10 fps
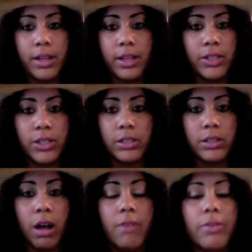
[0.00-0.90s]
Is just
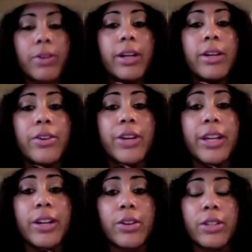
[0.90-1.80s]
awful. And under
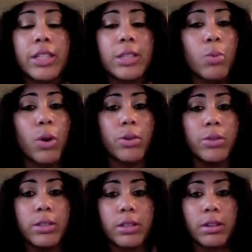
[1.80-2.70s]
here, this is
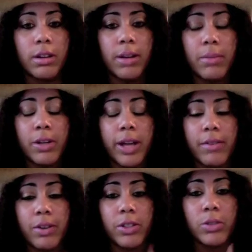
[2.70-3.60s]
worse. You know, I'm going to
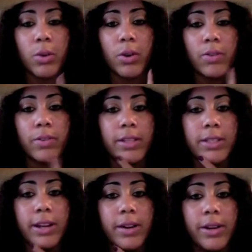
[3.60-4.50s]
have her just work on this
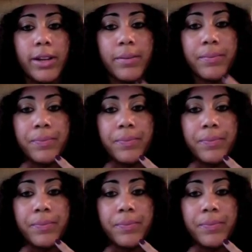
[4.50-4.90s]
area